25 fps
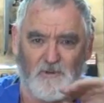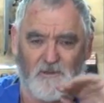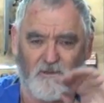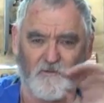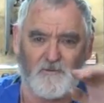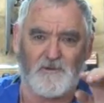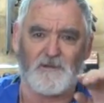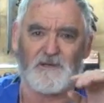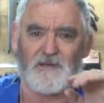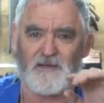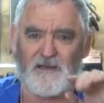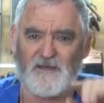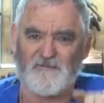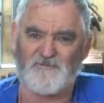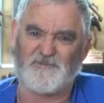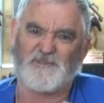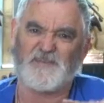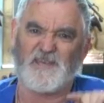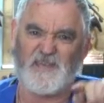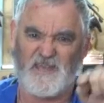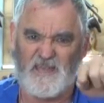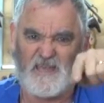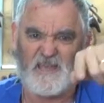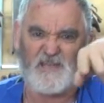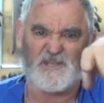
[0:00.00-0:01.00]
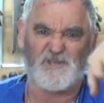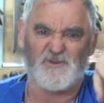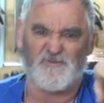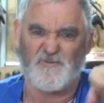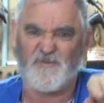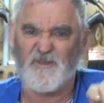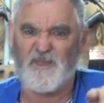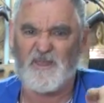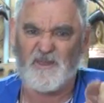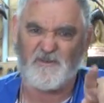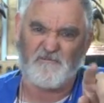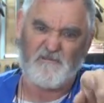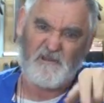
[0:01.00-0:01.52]
You want enough so that you can get your
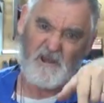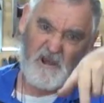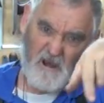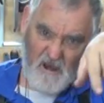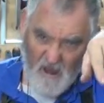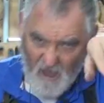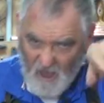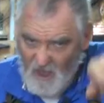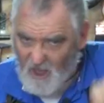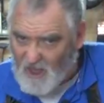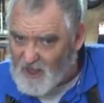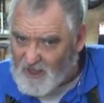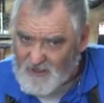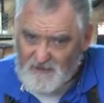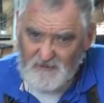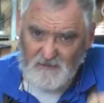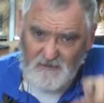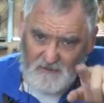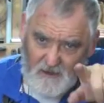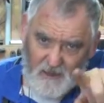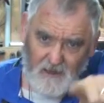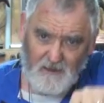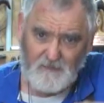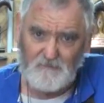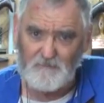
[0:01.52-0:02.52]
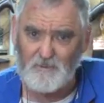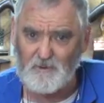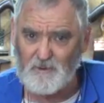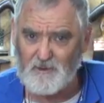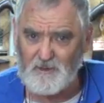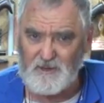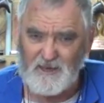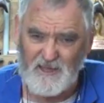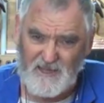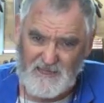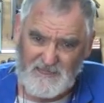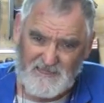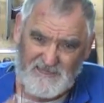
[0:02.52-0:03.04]
finger in and, and pull
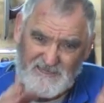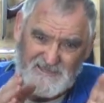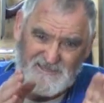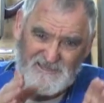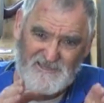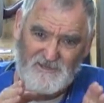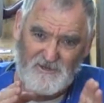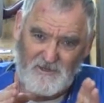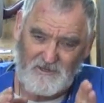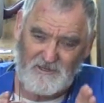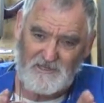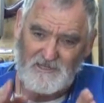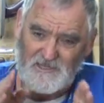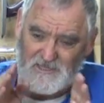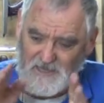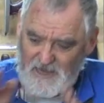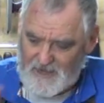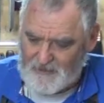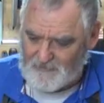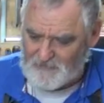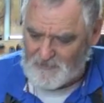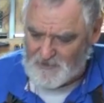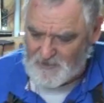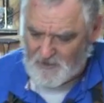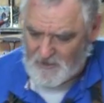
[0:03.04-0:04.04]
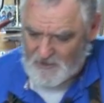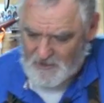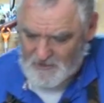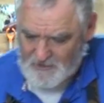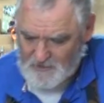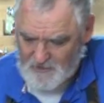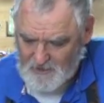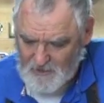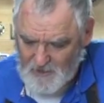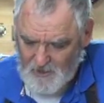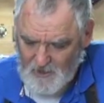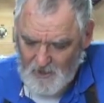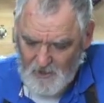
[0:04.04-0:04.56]
it out so it's not jam tight
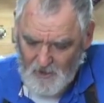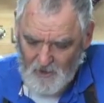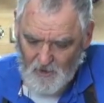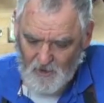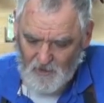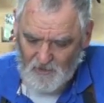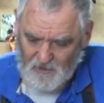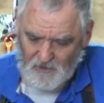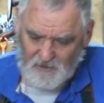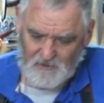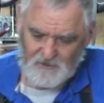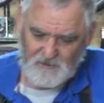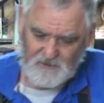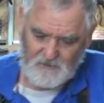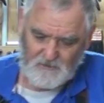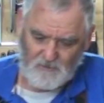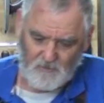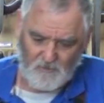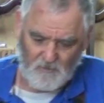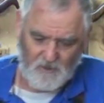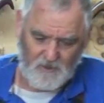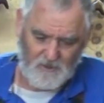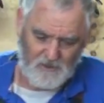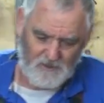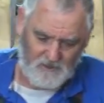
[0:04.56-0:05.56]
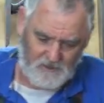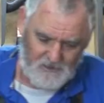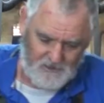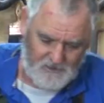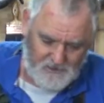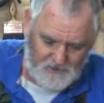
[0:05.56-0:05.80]
or else what it'll